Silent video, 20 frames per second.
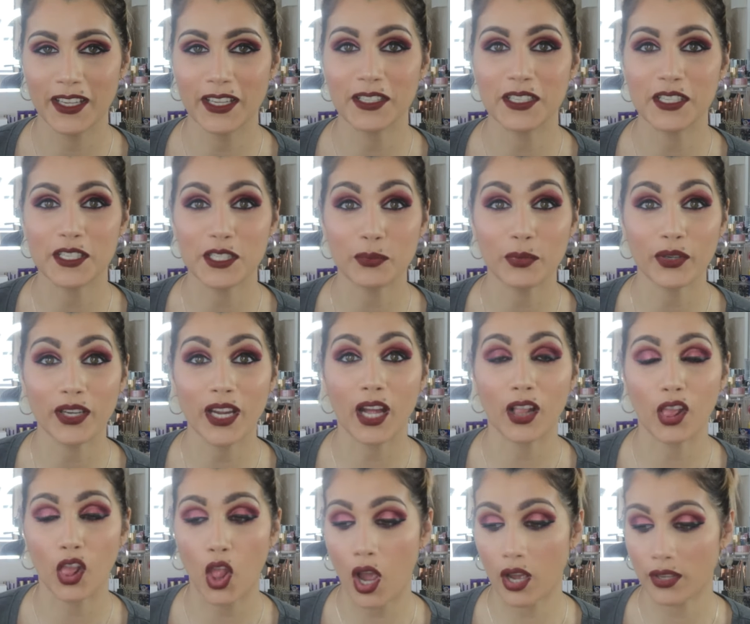it did spray
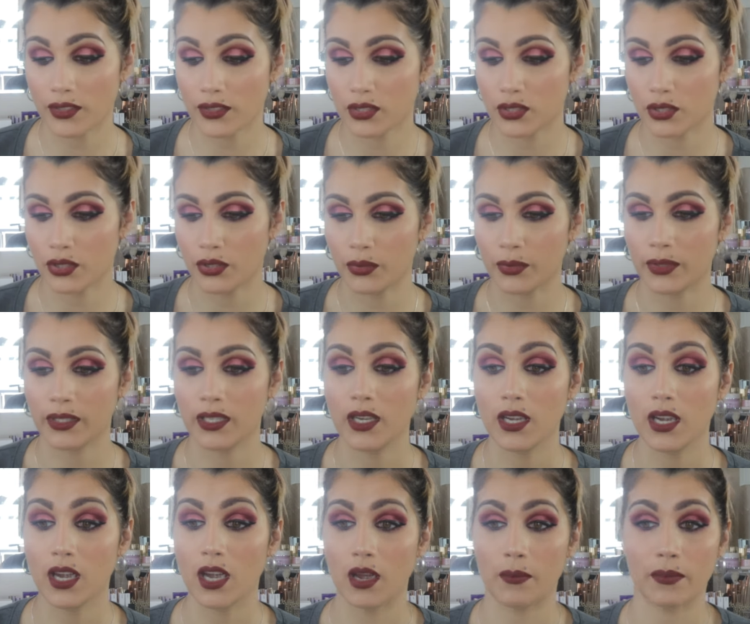a lot so
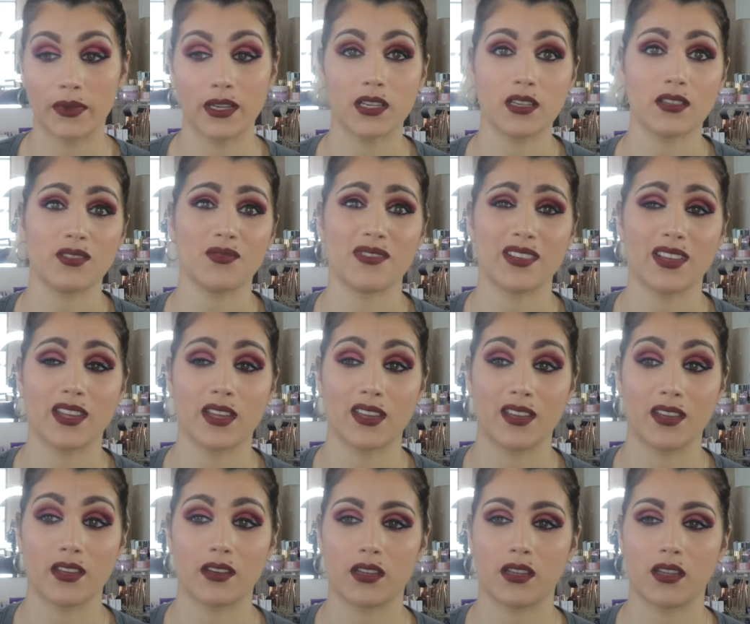I'm gonna go
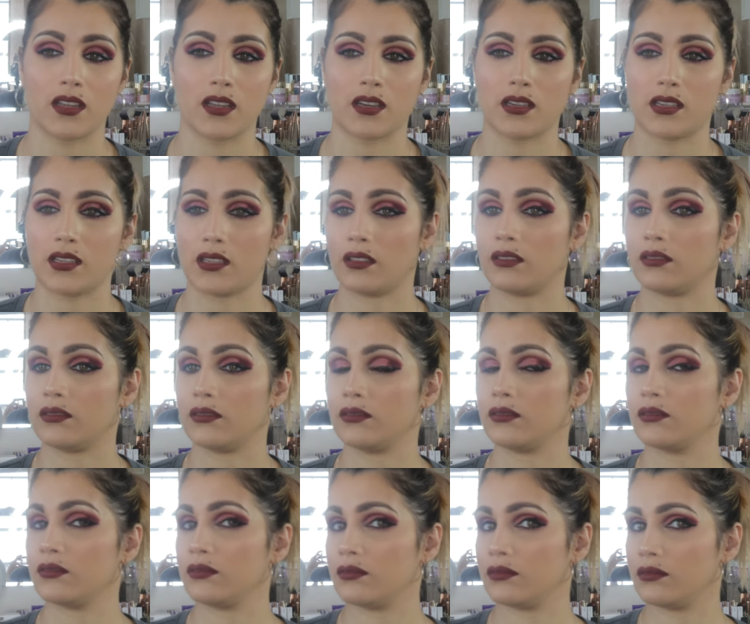ahead and
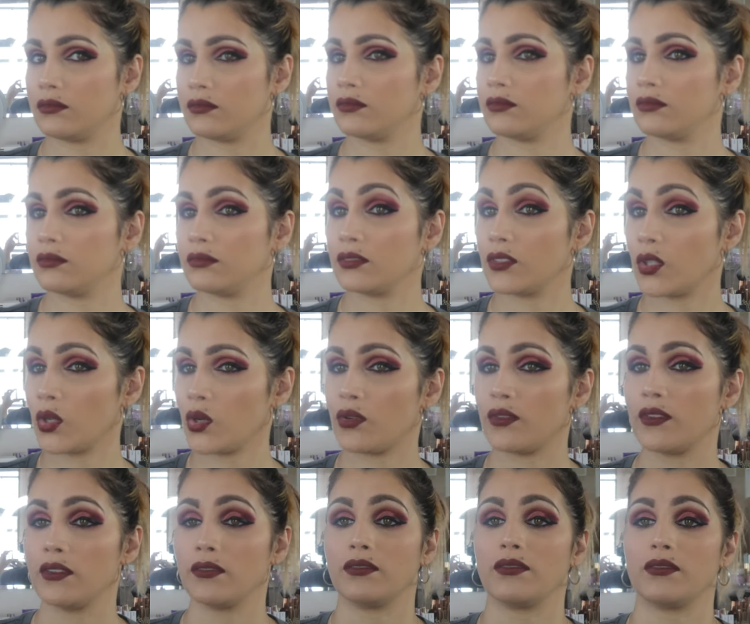
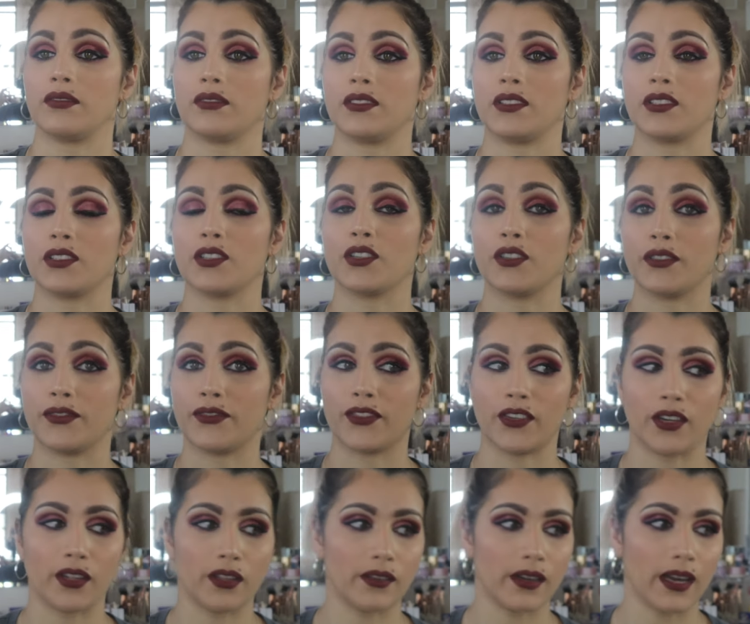go, go
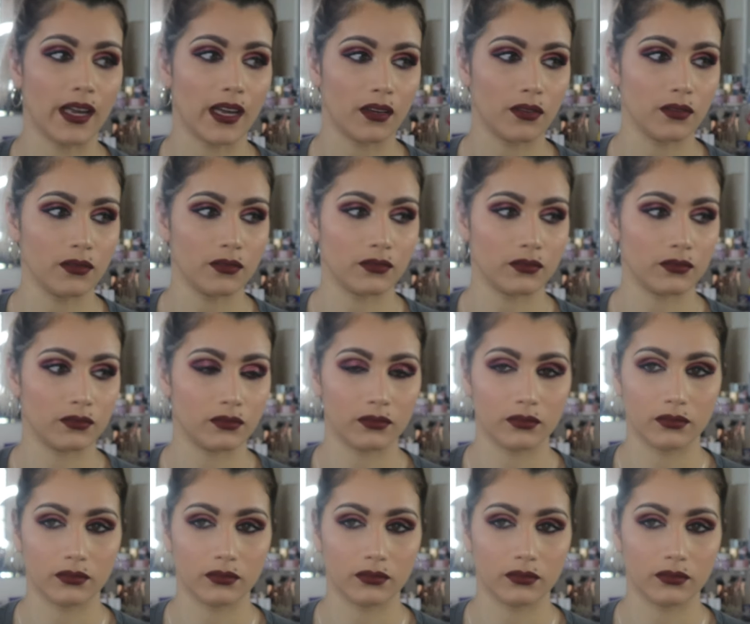further out